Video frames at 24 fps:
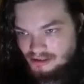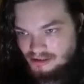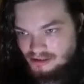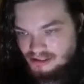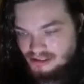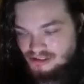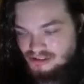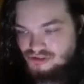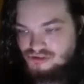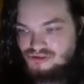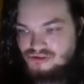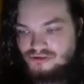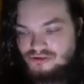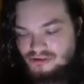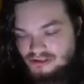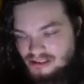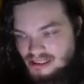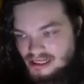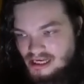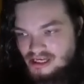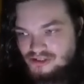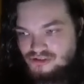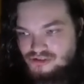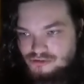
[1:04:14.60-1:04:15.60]
he certainly
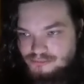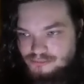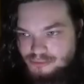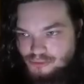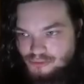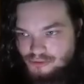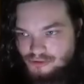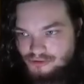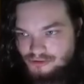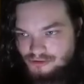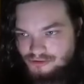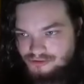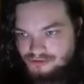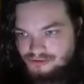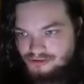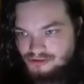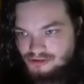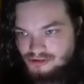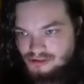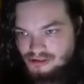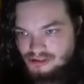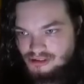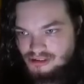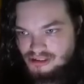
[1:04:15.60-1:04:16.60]
has supporters.
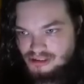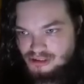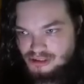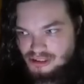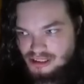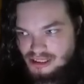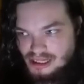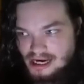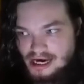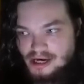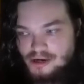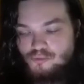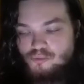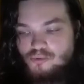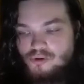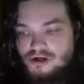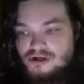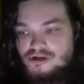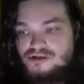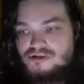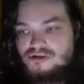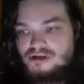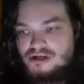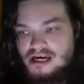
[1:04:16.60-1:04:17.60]
Now, I
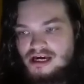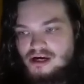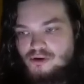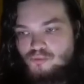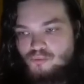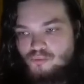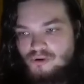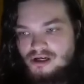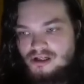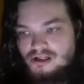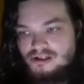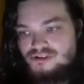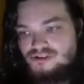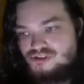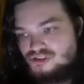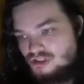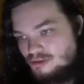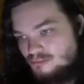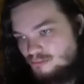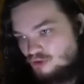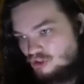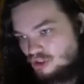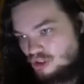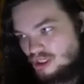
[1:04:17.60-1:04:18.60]
wonder how well his
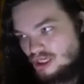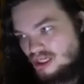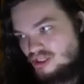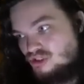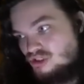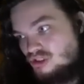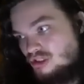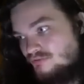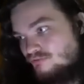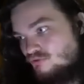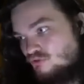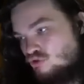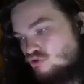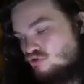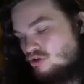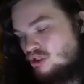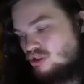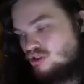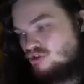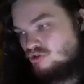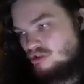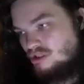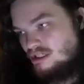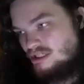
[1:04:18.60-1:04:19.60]
communication
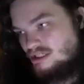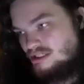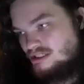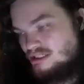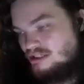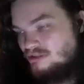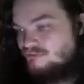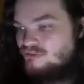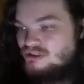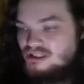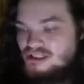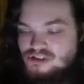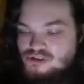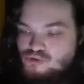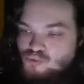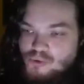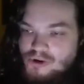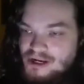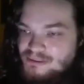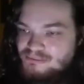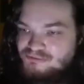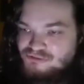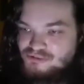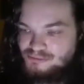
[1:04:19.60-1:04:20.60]
infrastructure is if he gets
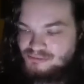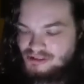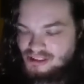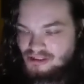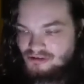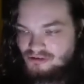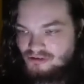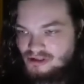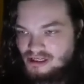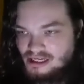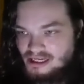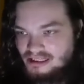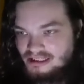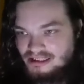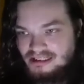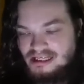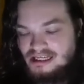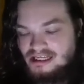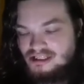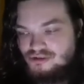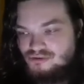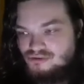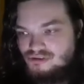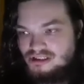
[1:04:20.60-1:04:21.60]
wiped from the internet and
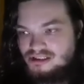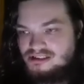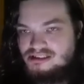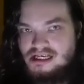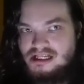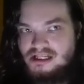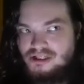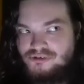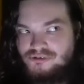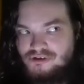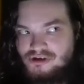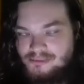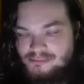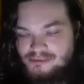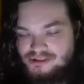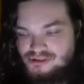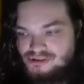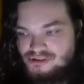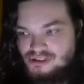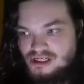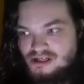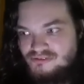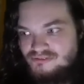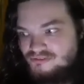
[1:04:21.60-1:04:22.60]
can't use like Telegram and
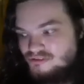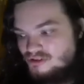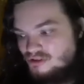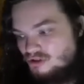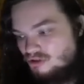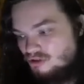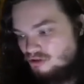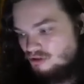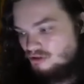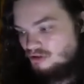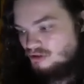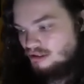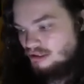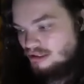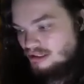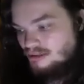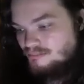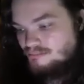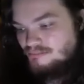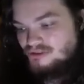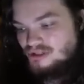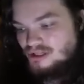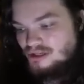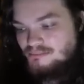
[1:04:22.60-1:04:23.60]
stuff. He,
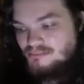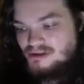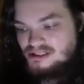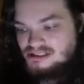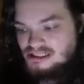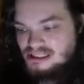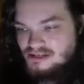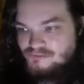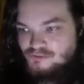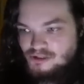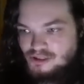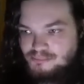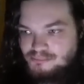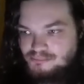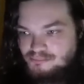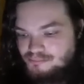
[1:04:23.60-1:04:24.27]
they must have like,